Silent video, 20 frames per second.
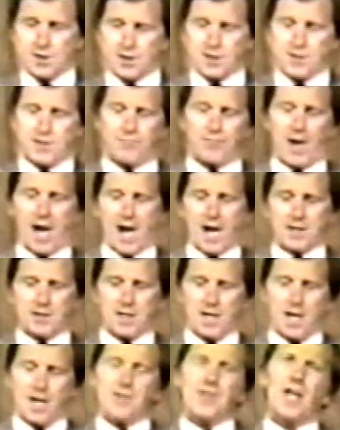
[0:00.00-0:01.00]
is the fact
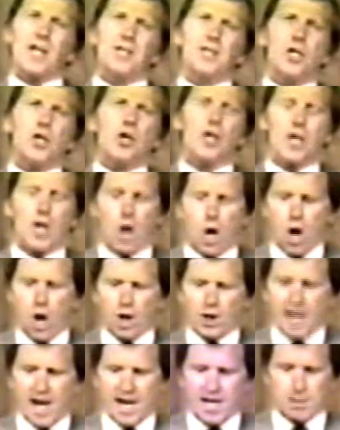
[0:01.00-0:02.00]
that nearly
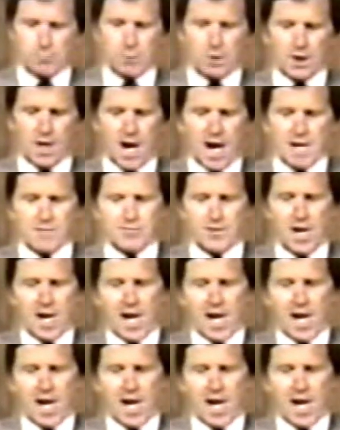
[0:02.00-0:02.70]
all animal life